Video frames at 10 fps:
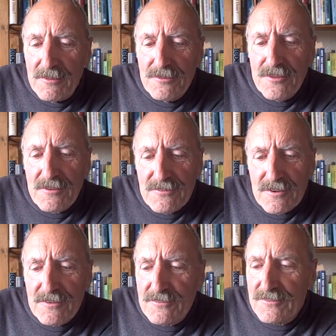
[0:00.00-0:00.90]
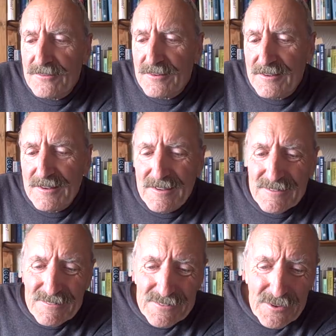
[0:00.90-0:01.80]
This is
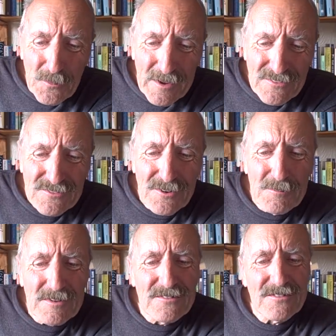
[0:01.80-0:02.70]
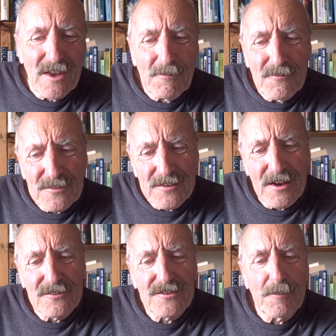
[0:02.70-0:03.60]
uh, the question which some of us
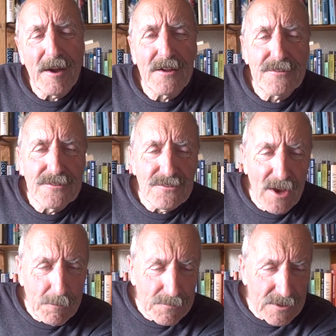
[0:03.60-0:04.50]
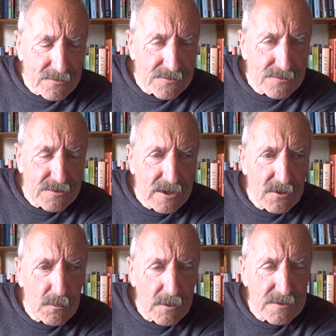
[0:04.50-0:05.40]
ask about the champions of the
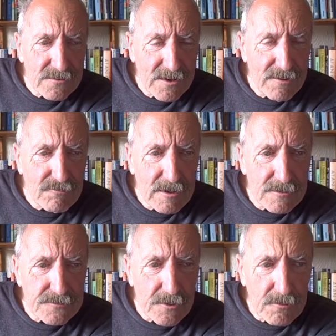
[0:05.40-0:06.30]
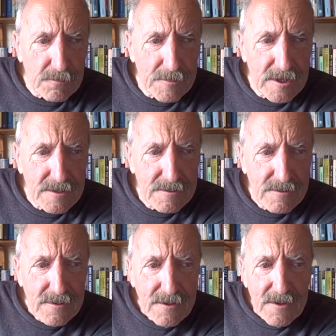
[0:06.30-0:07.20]
equalitarian dogma.
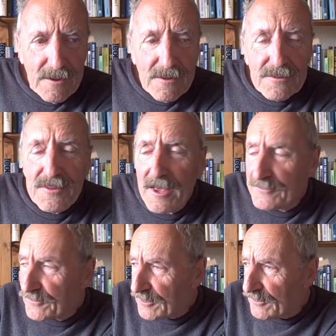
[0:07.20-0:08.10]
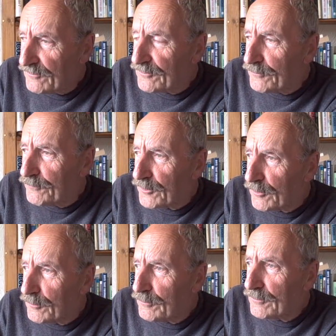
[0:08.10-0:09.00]
That is the
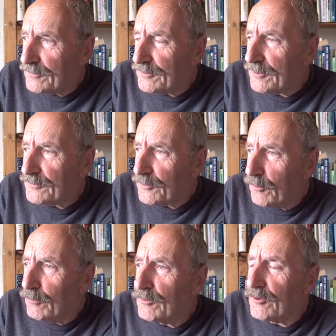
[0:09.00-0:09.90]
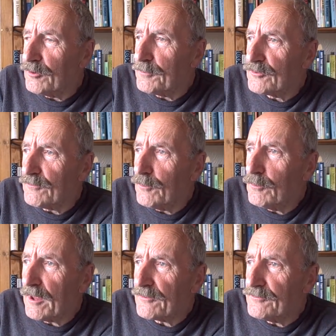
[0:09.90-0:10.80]
view that all humans of
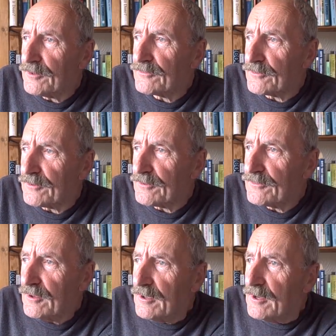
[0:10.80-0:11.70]
all ethnicities